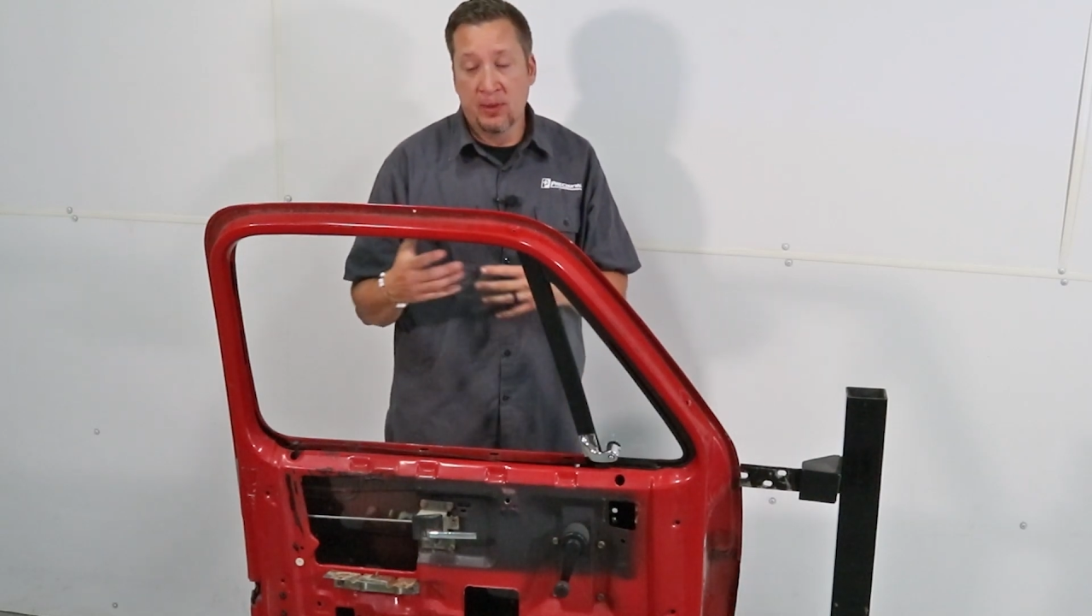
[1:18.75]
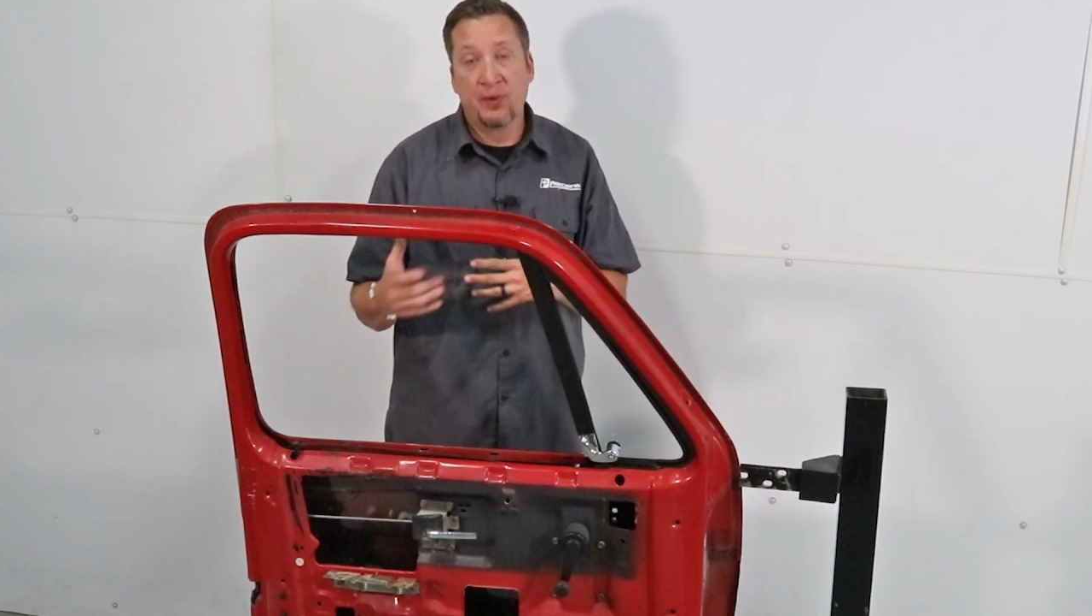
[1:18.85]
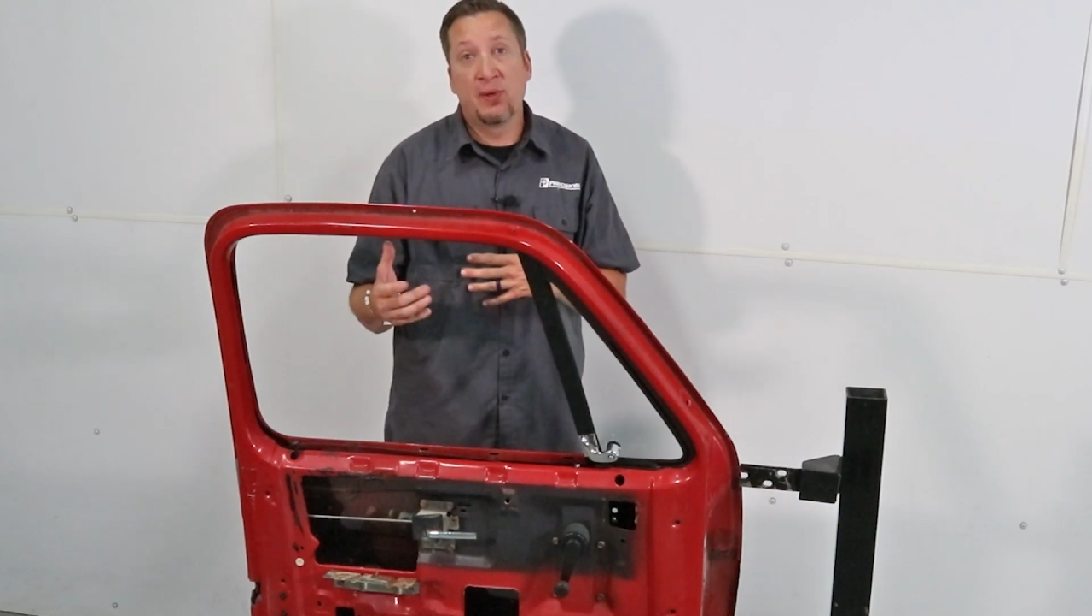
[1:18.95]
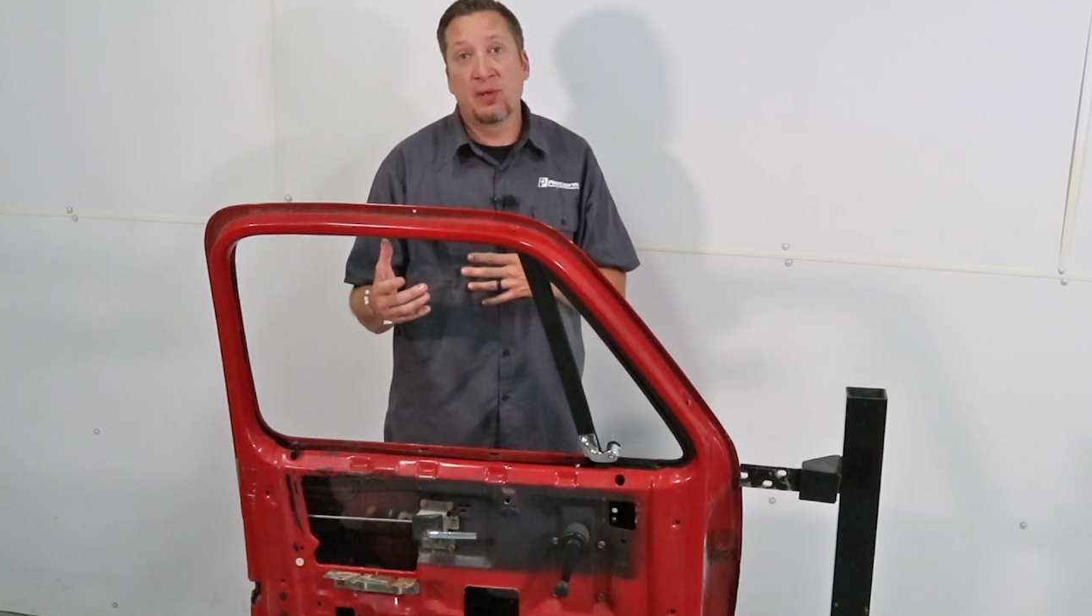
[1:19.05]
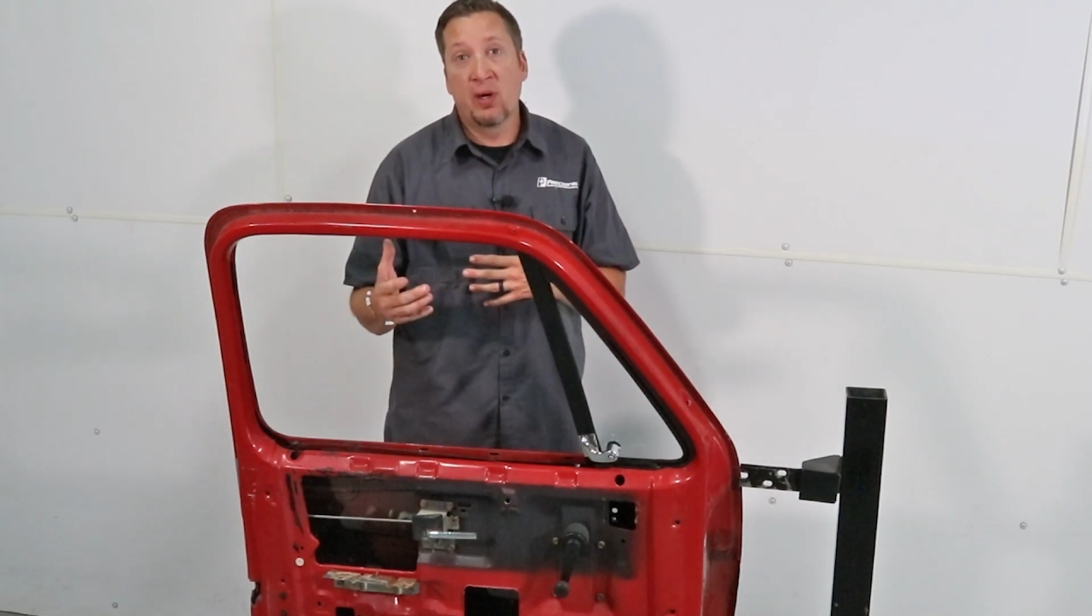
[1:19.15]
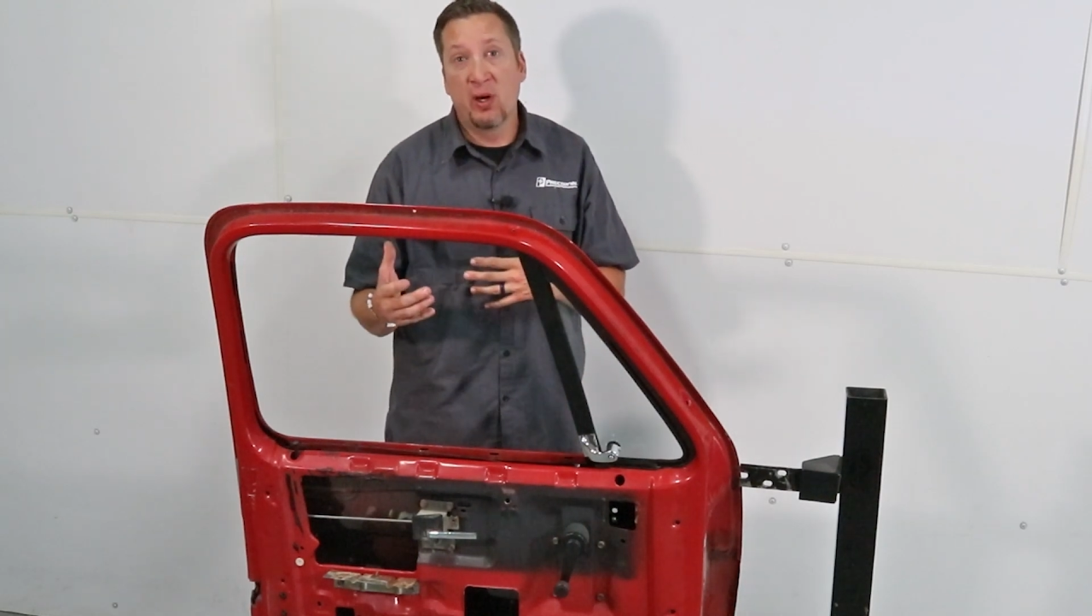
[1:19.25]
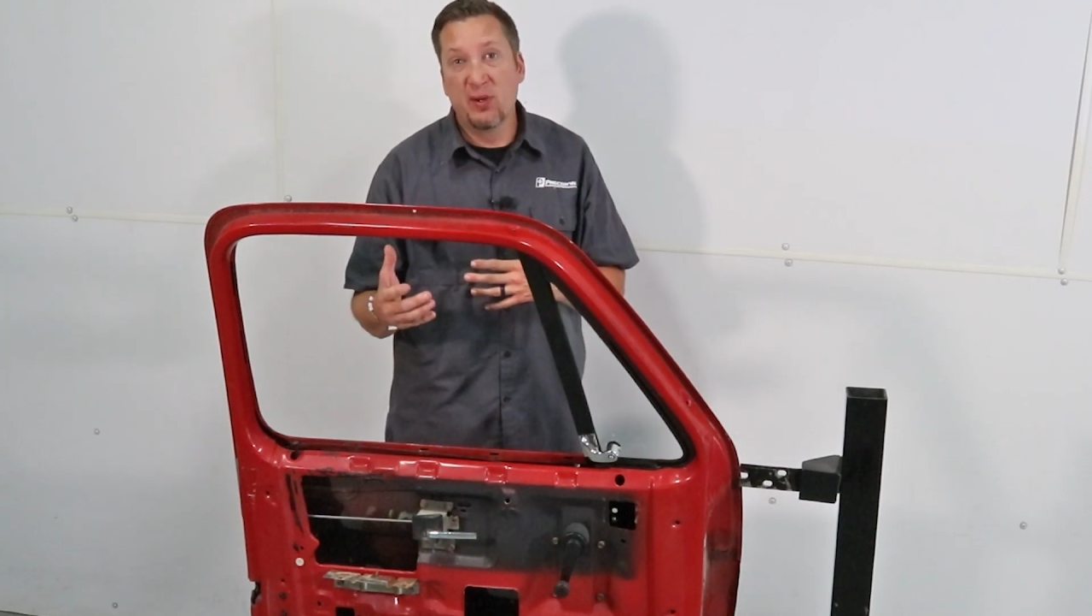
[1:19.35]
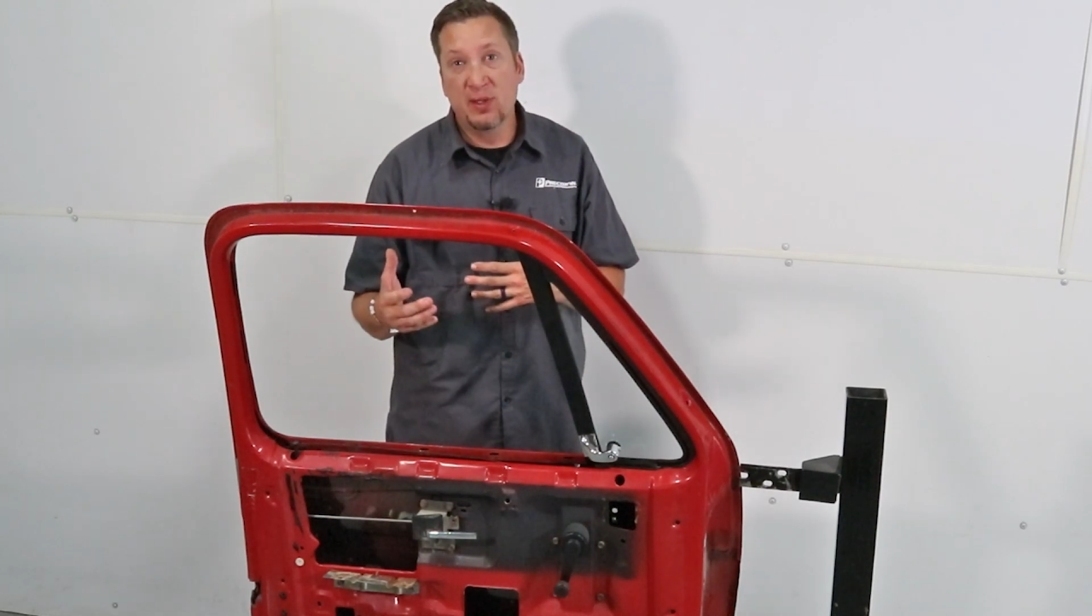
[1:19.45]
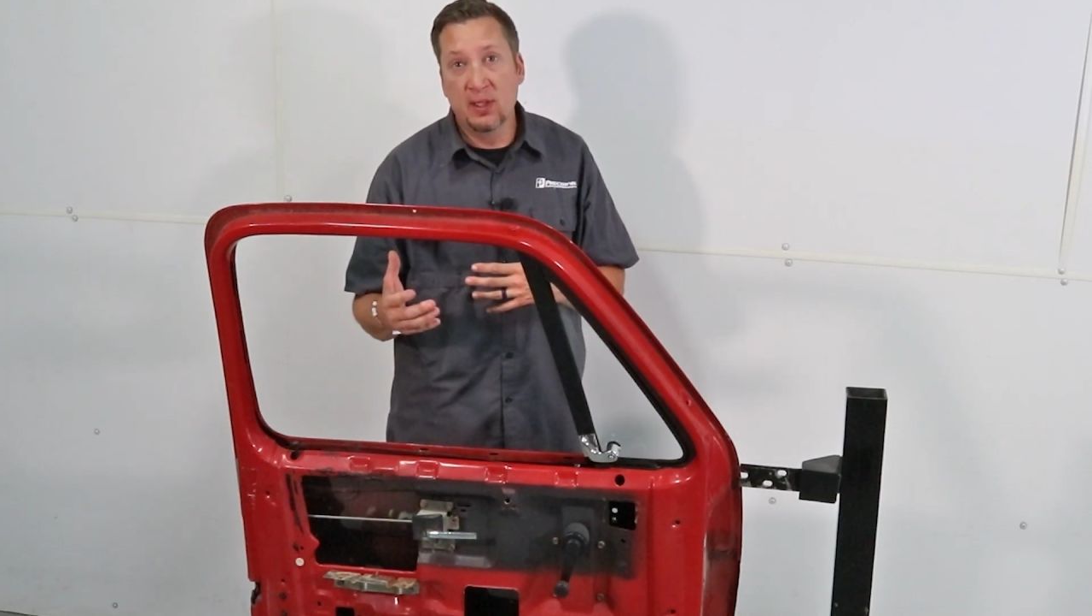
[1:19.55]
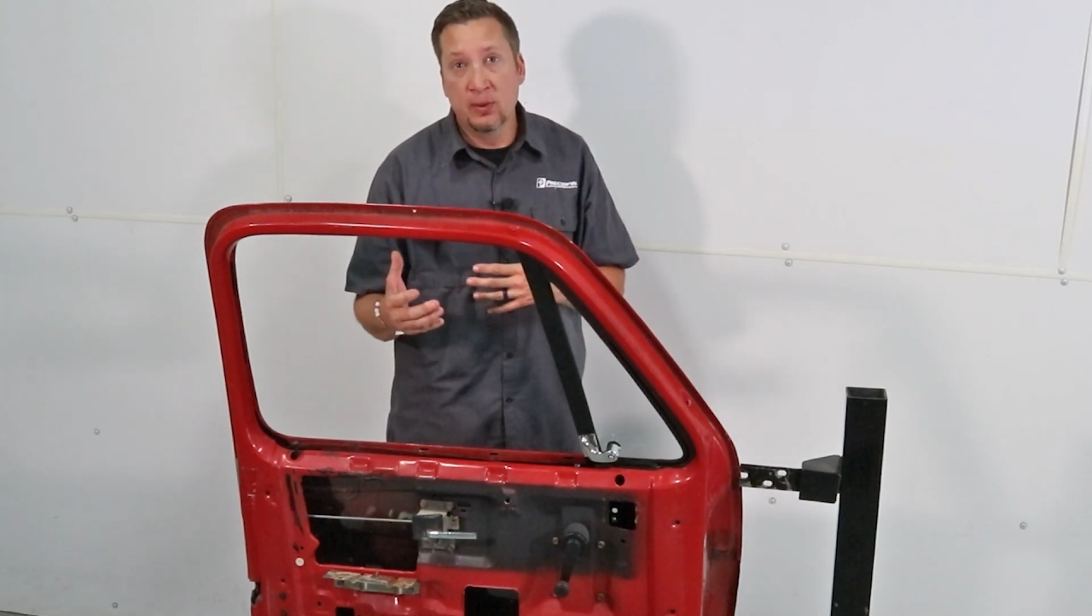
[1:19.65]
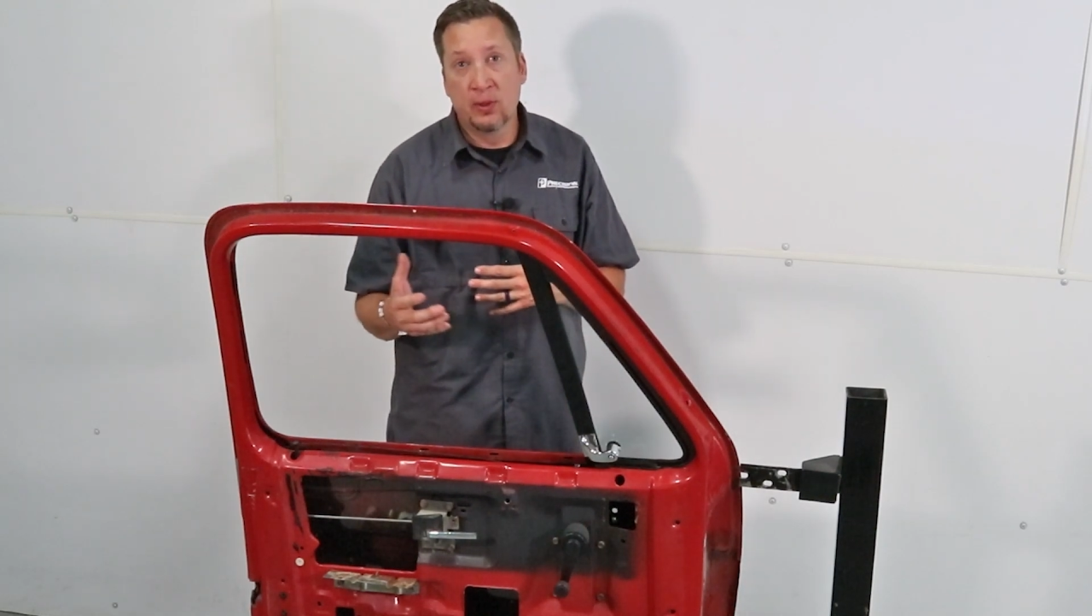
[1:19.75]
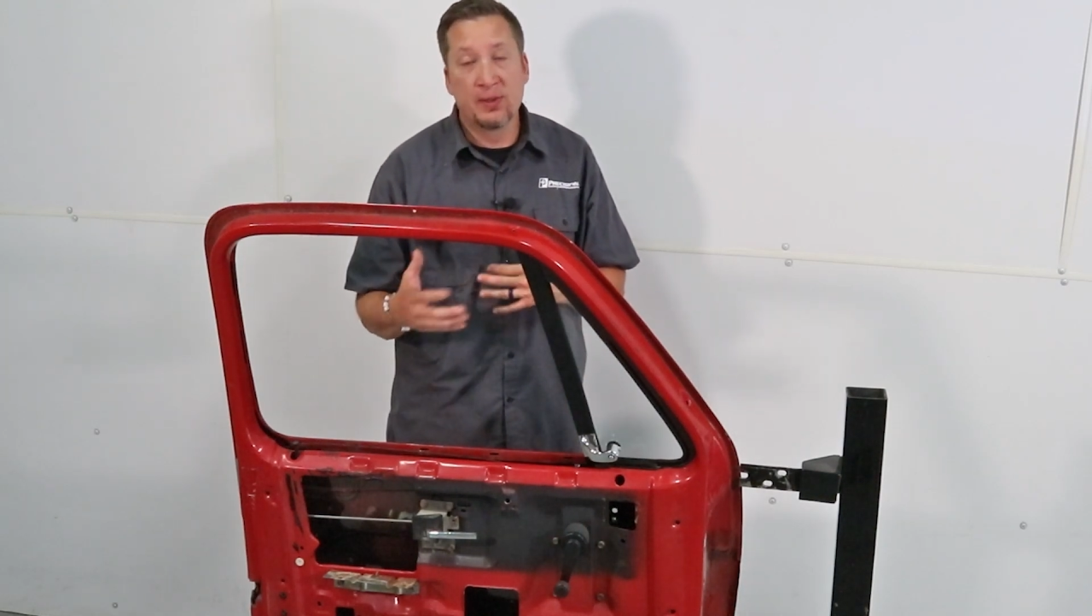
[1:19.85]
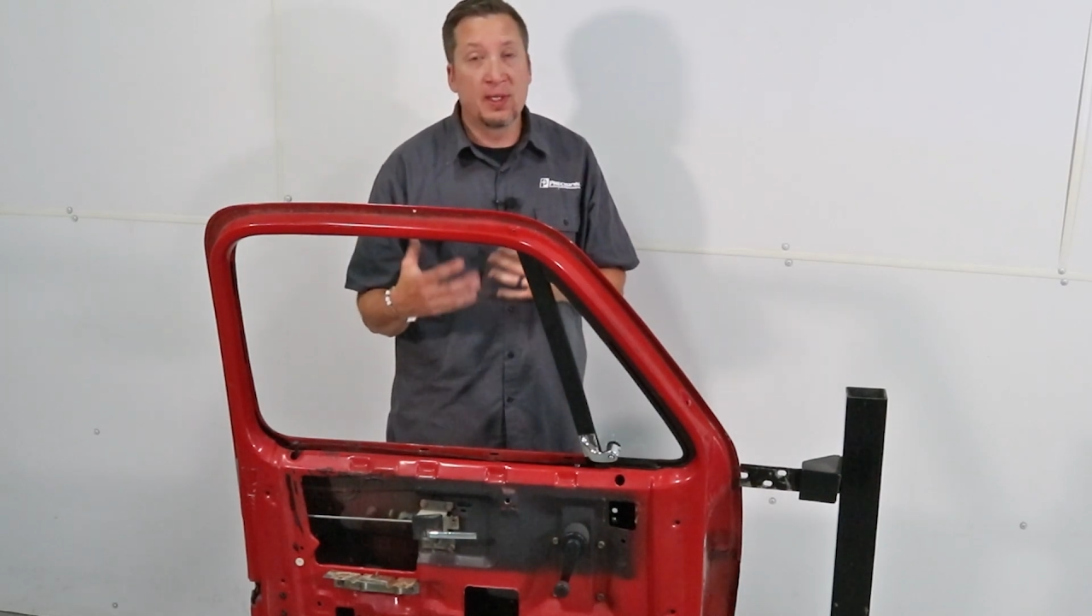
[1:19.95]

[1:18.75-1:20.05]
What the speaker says: Now, this is our R&D door,